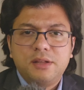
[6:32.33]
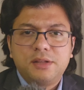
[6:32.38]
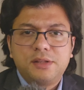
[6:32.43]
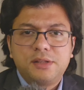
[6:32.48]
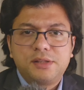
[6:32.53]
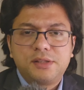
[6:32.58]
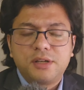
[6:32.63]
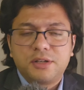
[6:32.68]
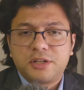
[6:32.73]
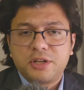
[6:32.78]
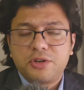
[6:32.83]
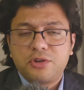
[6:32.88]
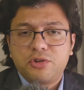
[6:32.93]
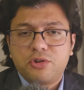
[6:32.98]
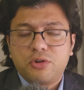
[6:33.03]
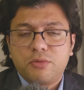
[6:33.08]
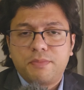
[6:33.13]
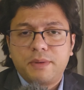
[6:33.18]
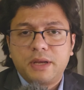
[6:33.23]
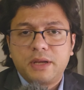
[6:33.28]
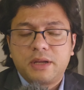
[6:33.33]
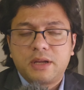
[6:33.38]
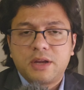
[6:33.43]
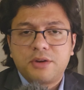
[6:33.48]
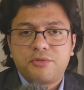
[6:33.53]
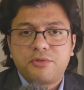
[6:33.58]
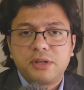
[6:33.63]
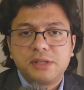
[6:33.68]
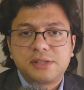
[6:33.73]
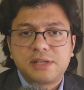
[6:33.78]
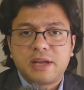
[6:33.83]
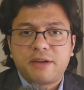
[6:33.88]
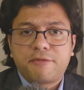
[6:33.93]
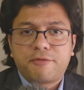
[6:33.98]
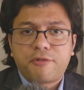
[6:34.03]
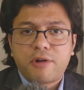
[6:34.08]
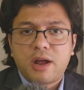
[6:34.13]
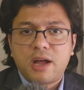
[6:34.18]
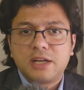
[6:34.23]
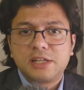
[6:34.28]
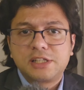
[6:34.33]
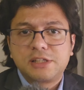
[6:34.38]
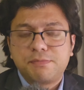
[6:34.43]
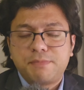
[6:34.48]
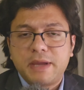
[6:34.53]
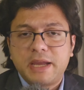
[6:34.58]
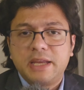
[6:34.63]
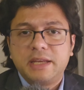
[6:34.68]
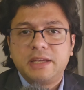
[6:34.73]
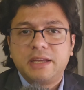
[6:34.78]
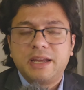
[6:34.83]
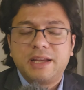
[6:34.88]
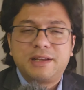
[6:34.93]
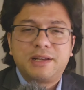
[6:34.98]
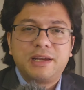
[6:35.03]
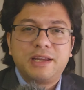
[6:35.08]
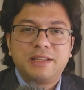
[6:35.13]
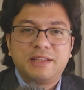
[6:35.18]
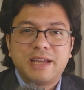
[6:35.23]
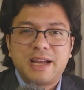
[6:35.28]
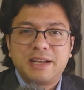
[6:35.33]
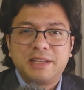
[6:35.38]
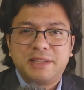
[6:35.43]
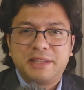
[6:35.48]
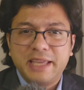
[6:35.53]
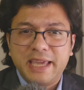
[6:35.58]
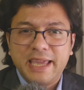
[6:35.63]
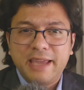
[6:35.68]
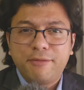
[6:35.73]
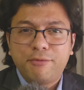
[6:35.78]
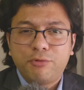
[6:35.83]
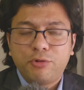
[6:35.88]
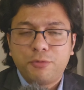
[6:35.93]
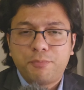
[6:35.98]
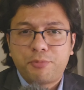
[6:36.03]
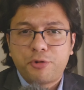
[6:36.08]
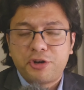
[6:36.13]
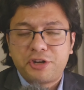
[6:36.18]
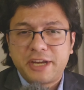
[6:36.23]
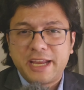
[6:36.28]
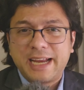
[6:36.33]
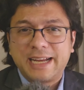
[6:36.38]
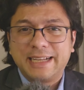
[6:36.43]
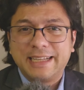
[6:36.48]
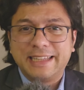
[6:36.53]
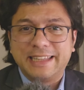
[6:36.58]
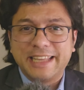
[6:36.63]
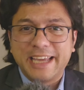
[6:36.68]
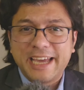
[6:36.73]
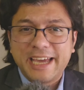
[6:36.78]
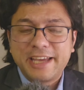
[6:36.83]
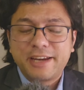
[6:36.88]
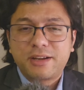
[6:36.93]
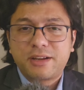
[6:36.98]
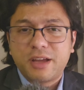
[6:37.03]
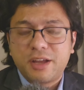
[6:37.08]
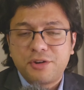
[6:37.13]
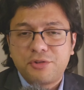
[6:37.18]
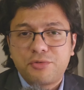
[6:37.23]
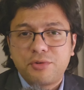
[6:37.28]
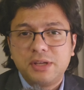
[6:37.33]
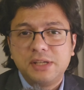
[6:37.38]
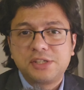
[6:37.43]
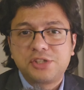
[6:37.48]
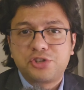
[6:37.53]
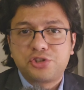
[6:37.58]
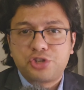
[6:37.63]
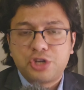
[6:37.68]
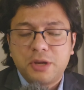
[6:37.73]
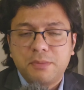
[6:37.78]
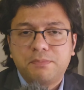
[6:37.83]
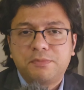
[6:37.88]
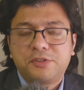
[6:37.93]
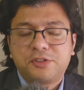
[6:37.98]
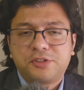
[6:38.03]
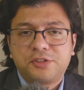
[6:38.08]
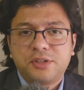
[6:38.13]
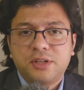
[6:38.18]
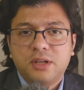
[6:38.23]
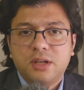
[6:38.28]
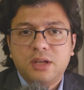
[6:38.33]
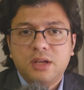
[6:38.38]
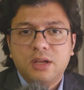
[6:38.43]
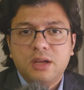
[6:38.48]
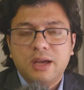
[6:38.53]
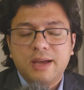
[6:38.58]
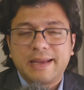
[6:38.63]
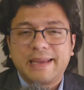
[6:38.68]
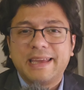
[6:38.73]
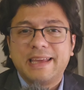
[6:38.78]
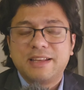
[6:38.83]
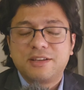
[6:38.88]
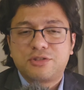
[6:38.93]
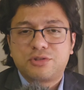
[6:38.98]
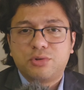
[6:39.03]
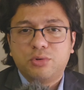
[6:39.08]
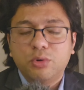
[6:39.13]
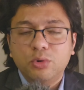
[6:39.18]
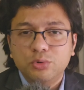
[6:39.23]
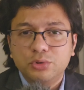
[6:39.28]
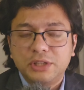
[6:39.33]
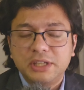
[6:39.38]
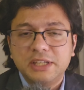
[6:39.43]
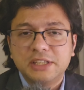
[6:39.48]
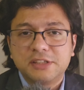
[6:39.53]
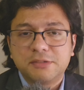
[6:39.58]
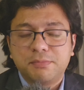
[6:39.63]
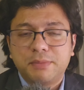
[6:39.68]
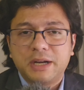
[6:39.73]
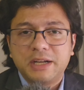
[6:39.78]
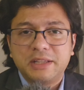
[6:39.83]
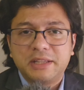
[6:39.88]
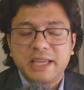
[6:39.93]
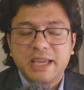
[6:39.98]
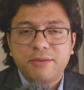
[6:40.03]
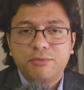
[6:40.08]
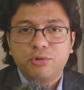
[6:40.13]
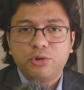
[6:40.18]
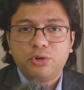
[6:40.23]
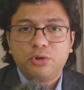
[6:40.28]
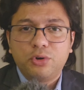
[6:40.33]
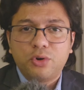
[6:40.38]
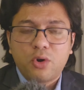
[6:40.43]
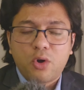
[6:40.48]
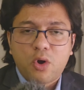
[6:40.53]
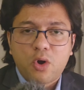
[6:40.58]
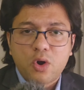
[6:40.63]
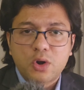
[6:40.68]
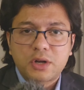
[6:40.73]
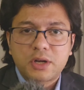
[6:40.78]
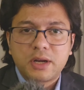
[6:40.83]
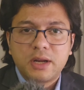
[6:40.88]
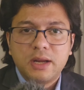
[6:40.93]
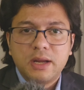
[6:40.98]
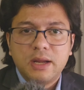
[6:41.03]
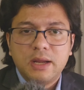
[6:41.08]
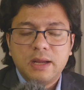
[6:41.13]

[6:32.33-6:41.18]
certain European countries like France, Spain, Italy, that they would protect their country's ships against Houthis, but they would not